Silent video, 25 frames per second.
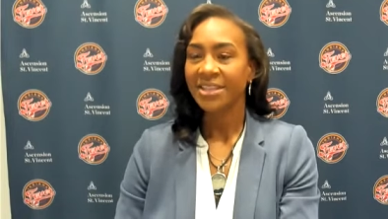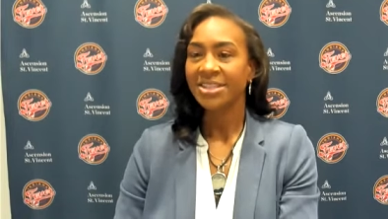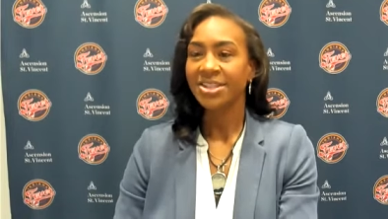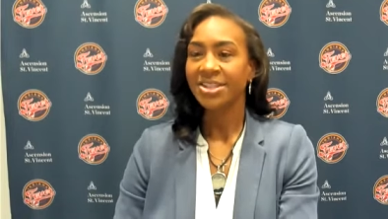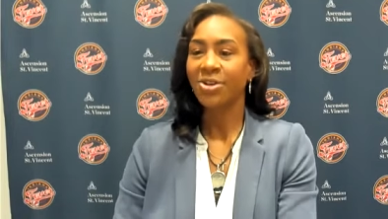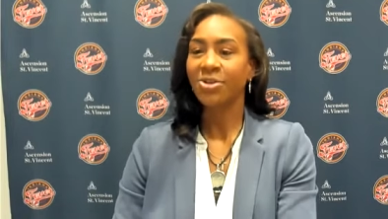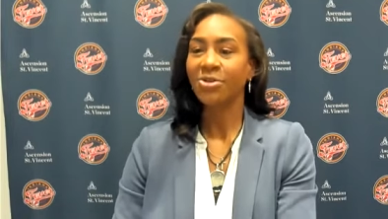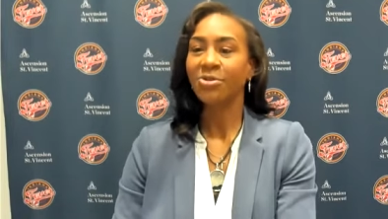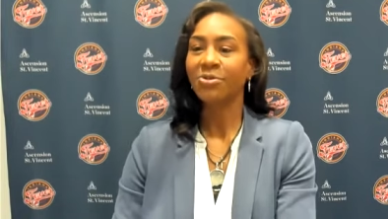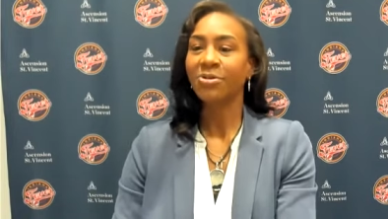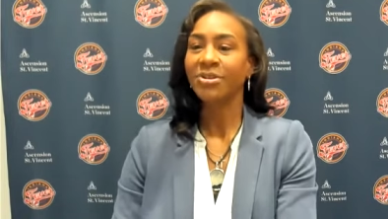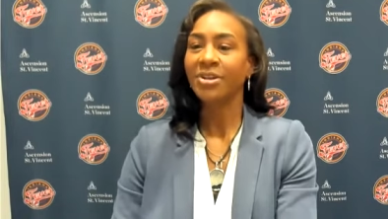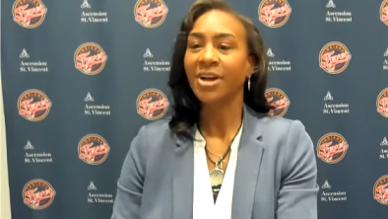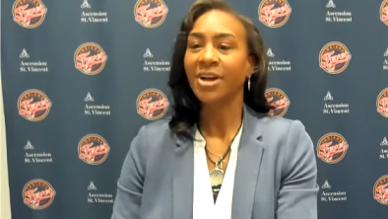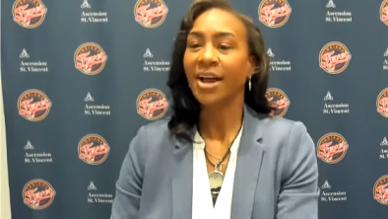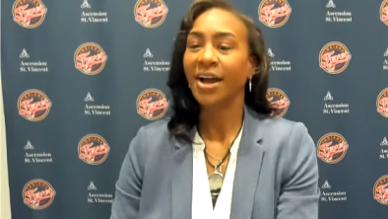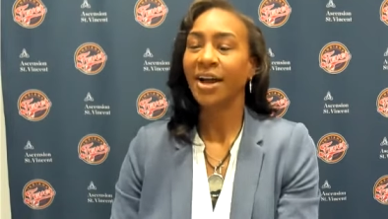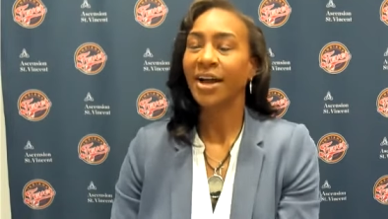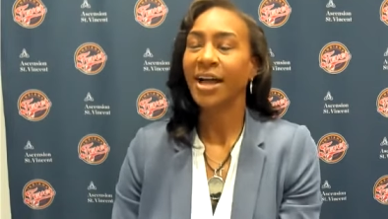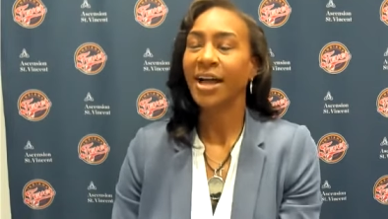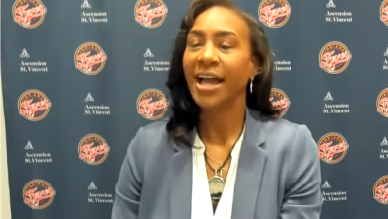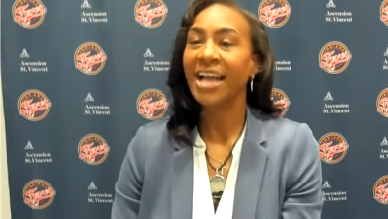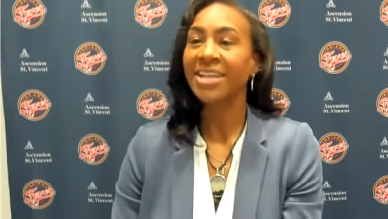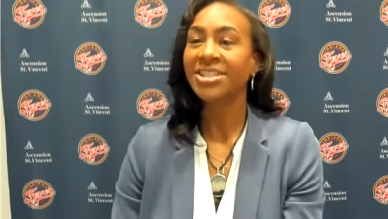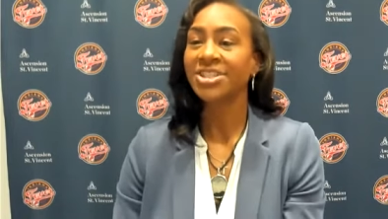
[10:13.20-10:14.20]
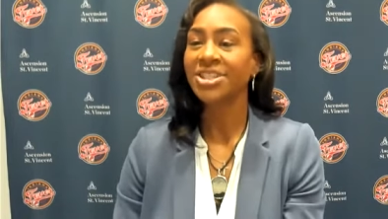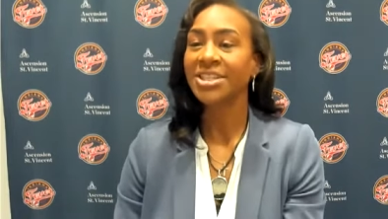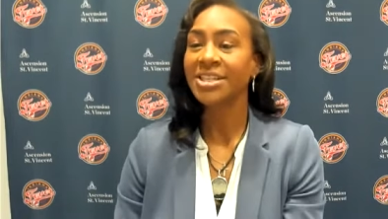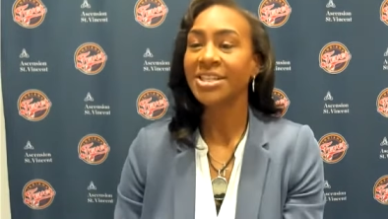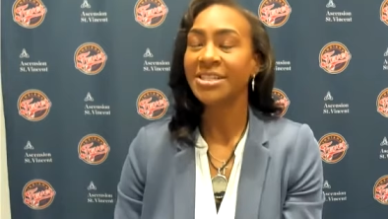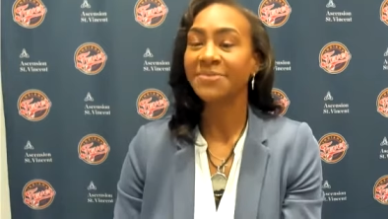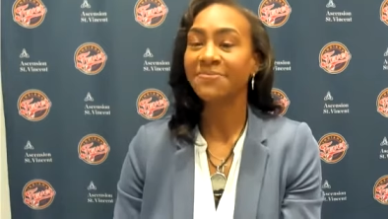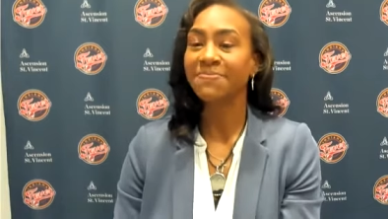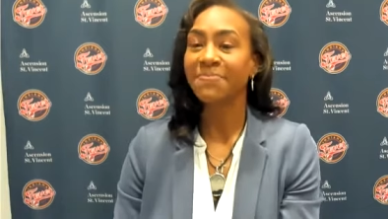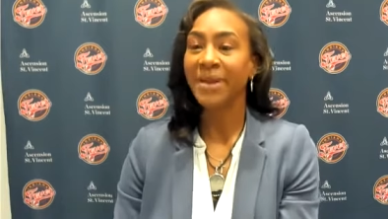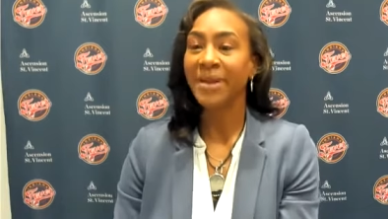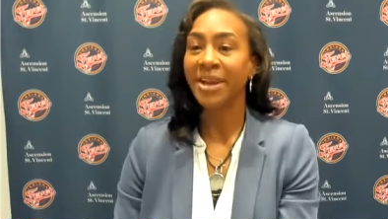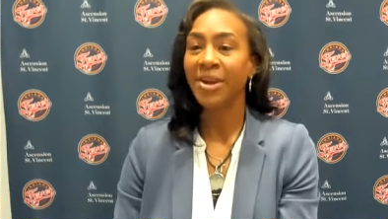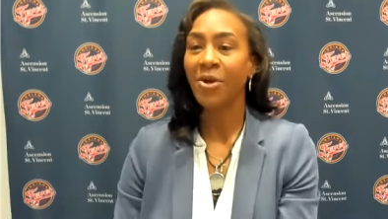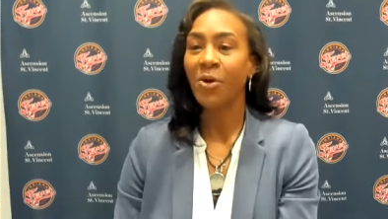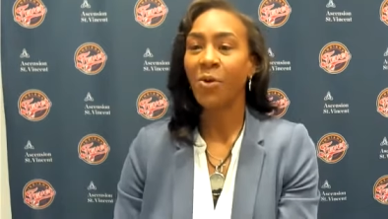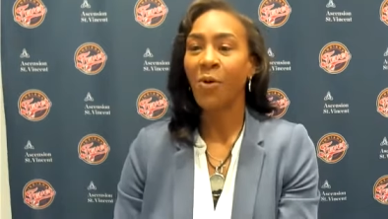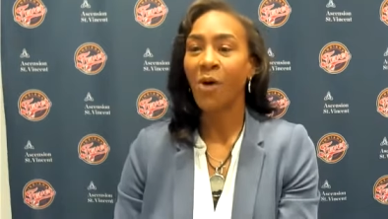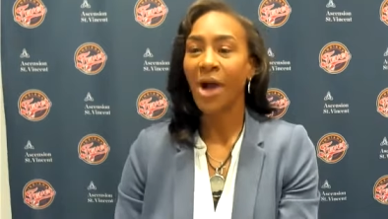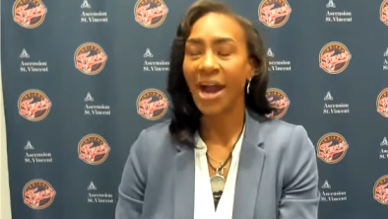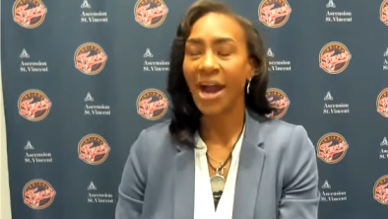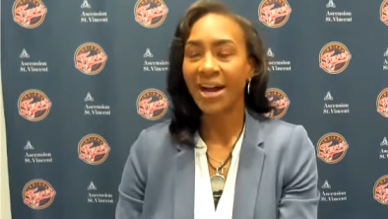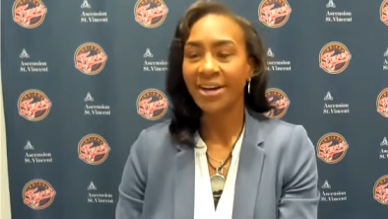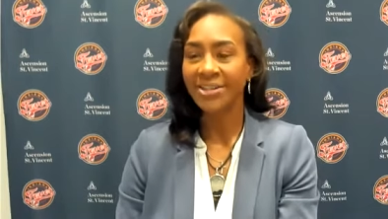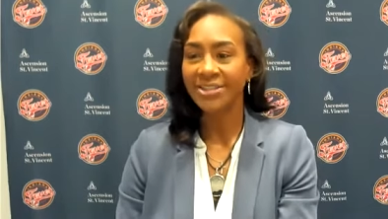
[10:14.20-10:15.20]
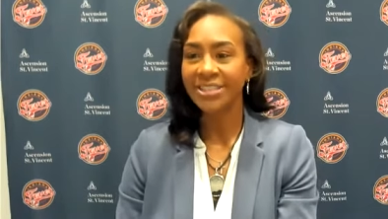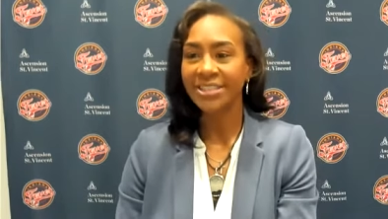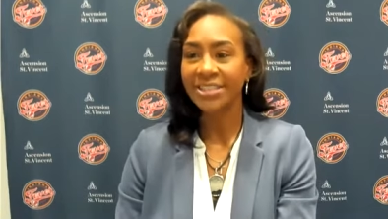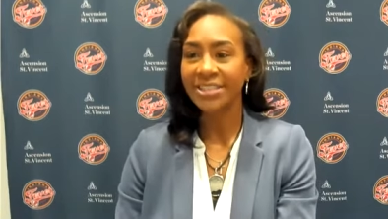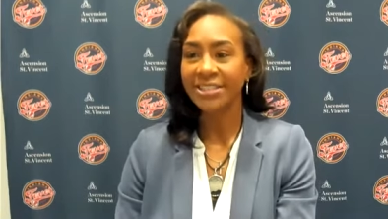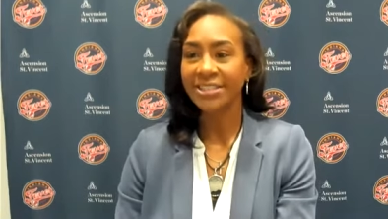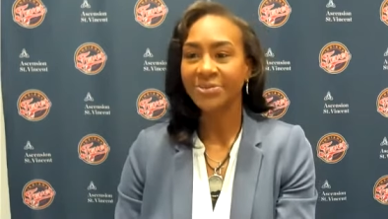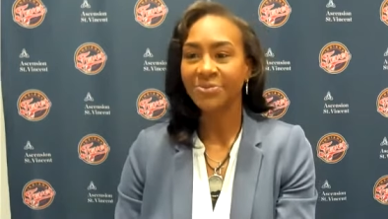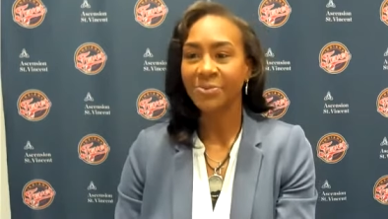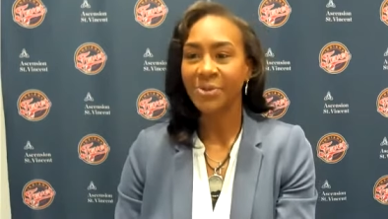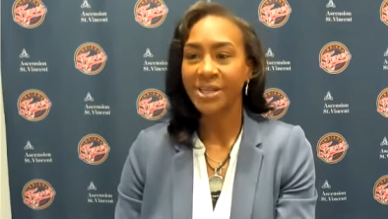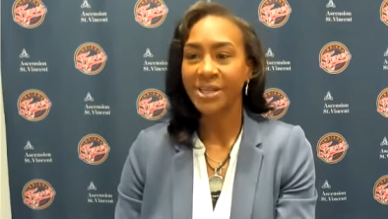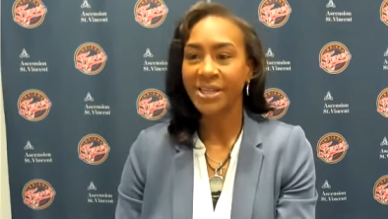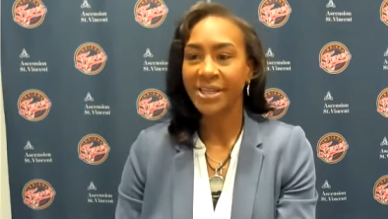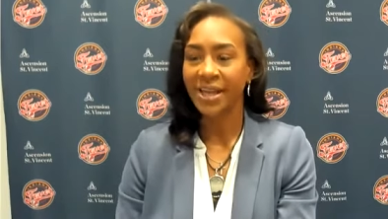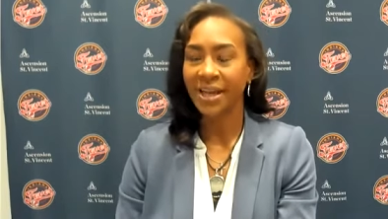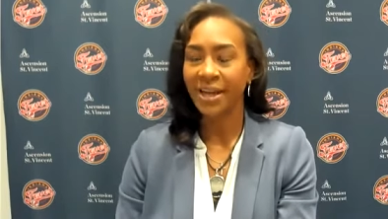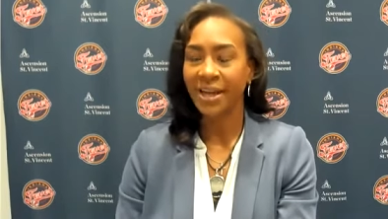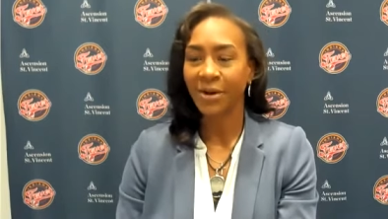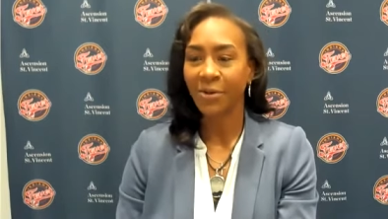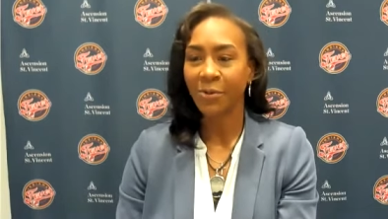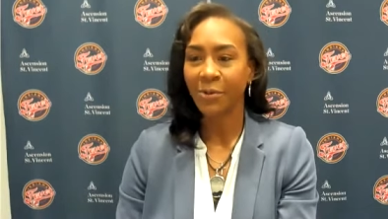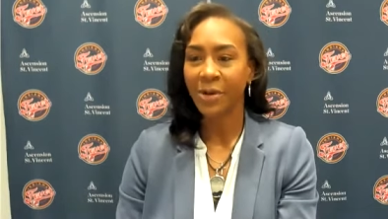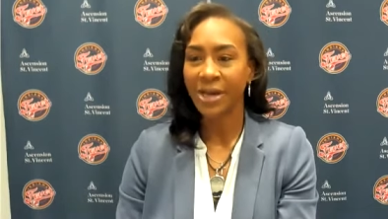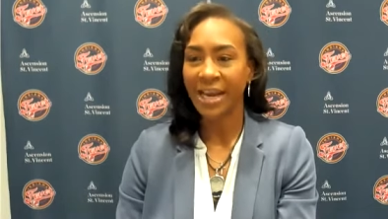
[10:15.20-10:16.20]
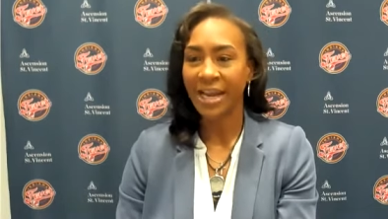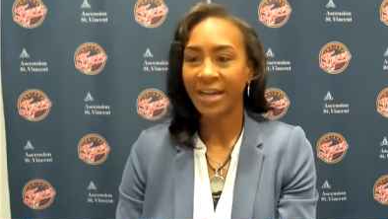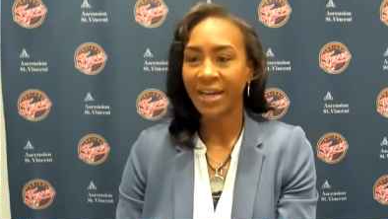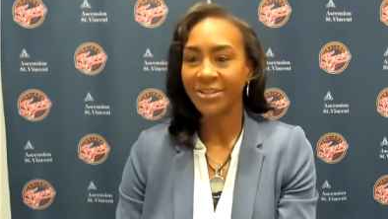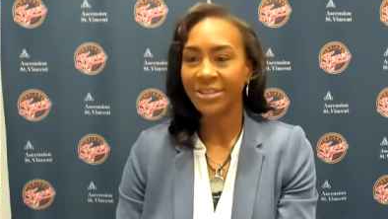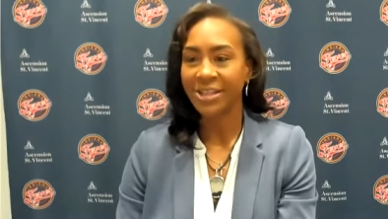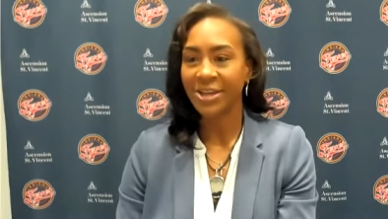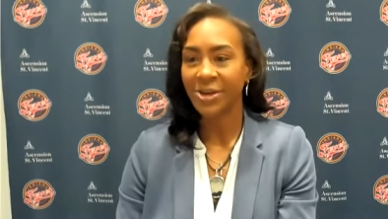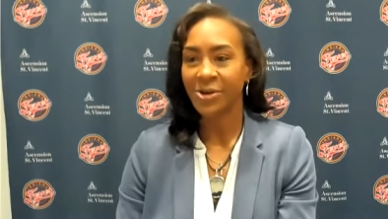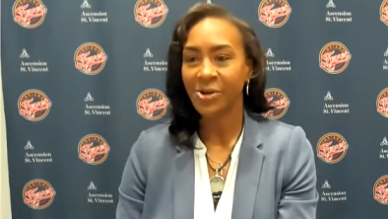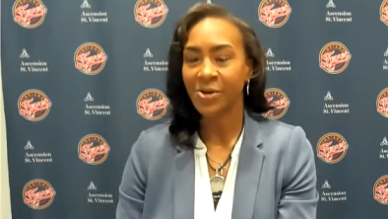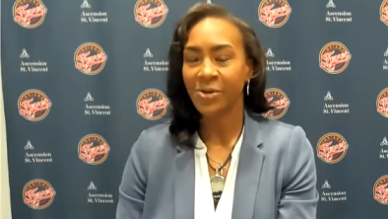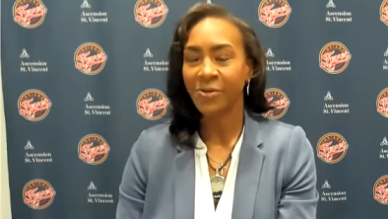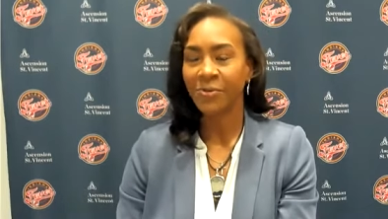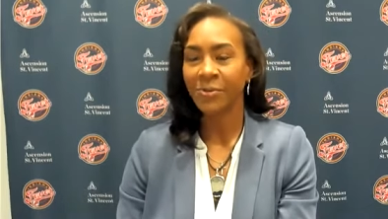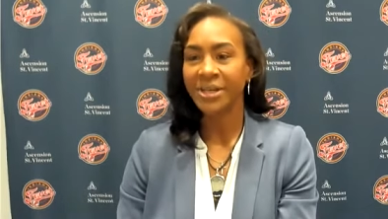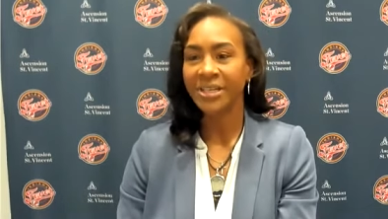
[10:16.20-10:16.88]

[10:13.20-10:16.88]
So actually, it's been a while since we went out there.